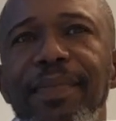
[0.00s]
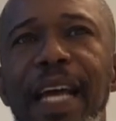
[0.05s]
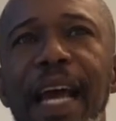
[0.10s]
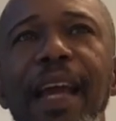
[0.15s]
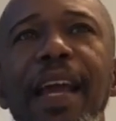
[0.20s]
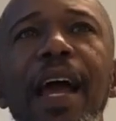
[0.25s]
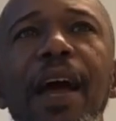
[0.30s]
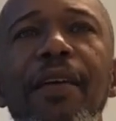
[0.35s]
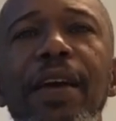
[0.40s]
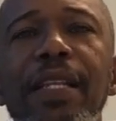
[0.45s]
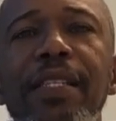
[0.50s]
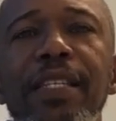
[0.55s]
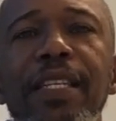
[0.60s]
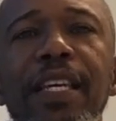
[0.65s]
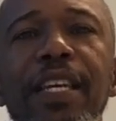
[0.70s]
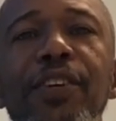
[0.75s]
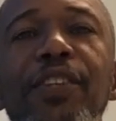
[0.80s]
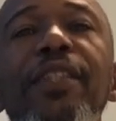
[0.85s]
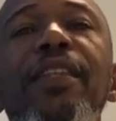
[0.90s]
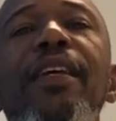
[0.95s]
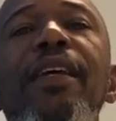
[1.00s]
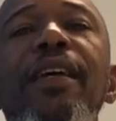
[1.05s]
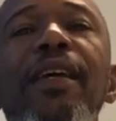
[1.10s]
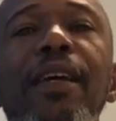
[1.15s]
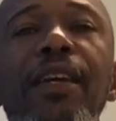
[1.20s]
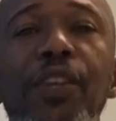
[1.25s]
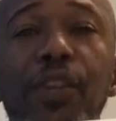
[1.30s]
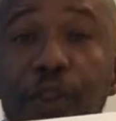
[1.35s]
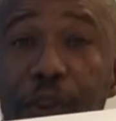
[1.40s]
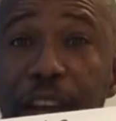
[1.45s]
I guarantee you,
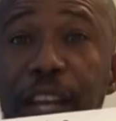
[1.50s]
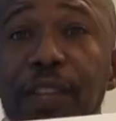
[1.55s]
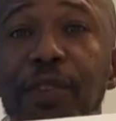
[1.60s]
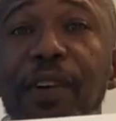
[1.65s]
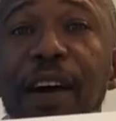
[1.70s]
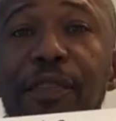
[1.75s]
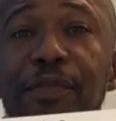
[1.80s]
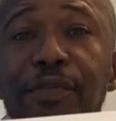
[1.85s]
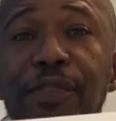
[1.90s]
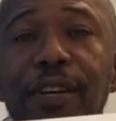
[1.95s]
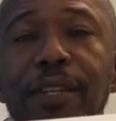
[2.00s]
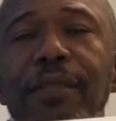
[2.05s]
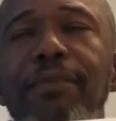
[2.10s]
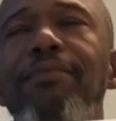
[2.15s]
you're going to have fun.